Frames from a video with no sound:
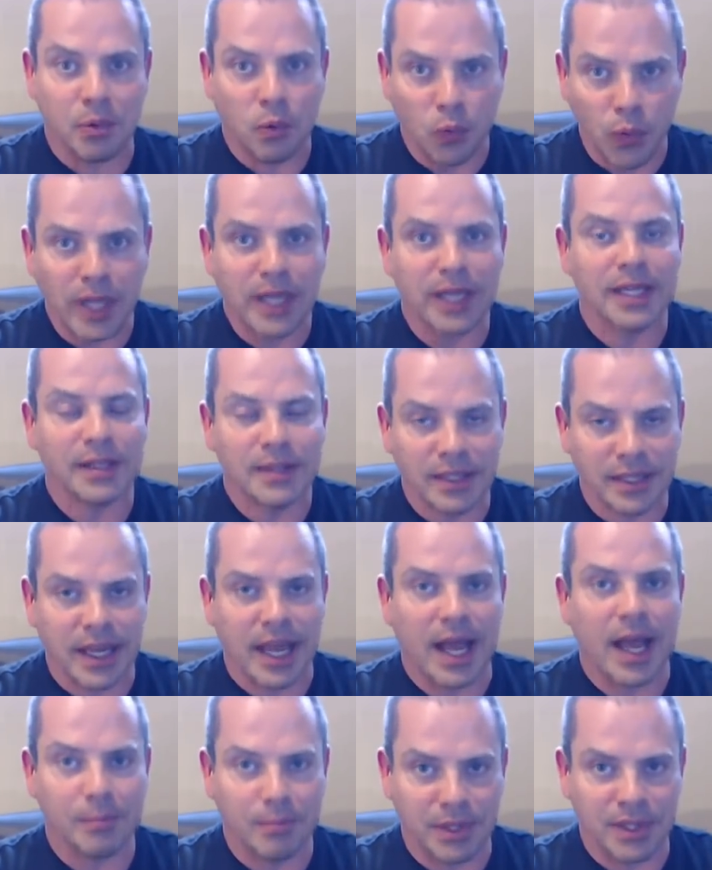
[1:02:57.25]
winning the
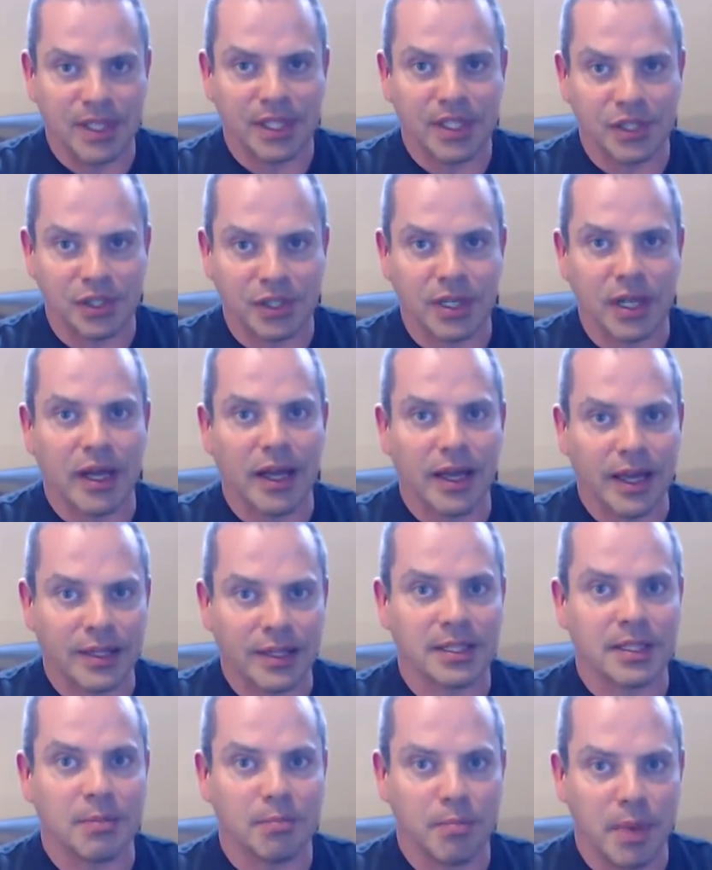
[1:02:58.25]
competition
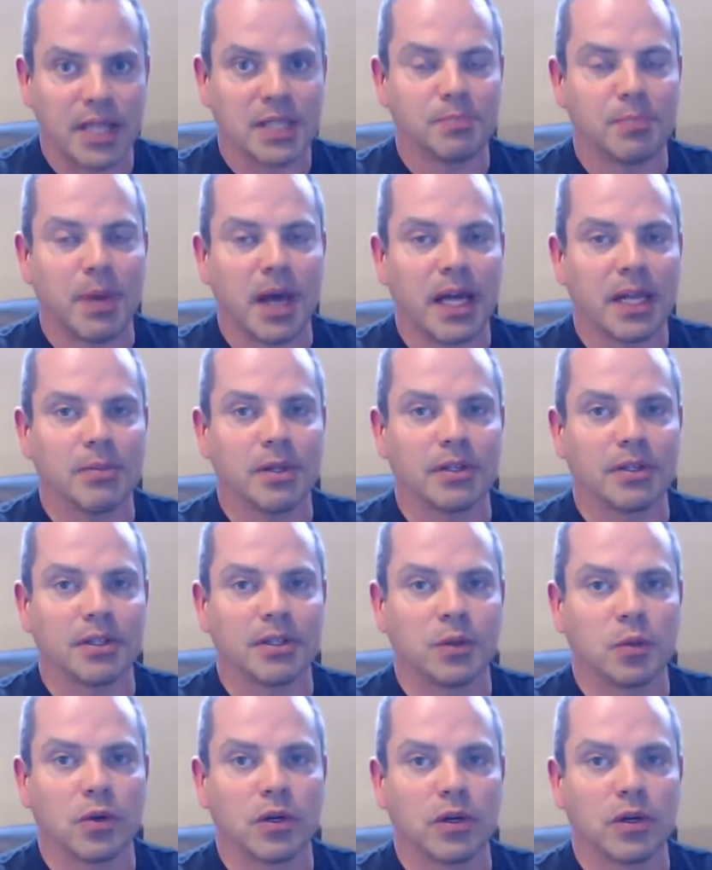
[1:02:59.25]
as the best bodybuilder in the